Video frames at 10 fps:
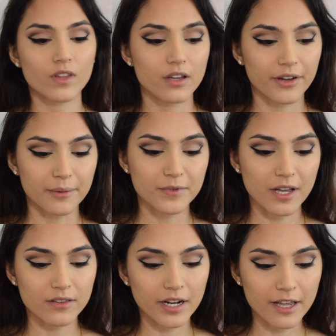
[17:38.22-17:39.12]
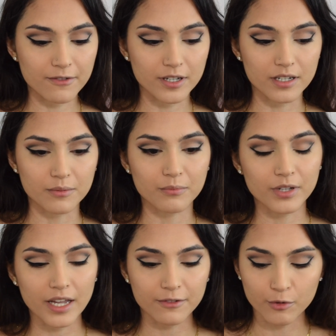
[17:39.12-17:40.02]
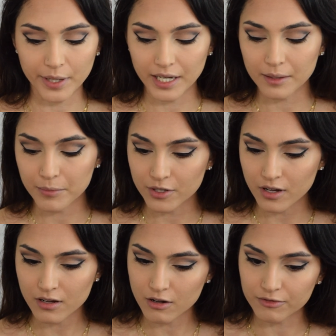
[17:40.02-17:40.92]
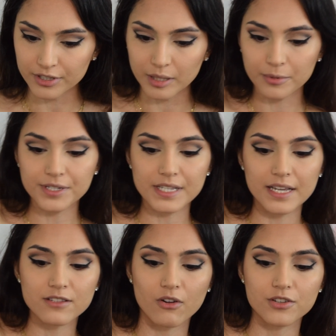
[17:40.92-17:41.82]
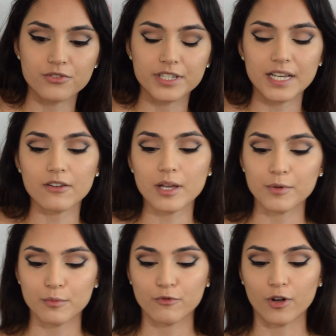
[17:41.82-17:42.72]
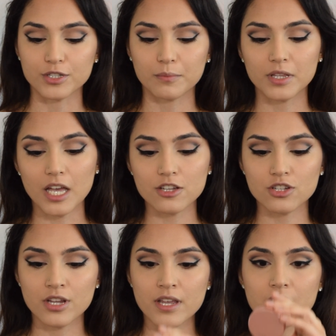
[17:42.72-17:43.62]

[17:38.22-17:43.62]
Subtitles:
Okay, now that I have a kind of quick but not overly precise contour down, I'm going to move on to blush.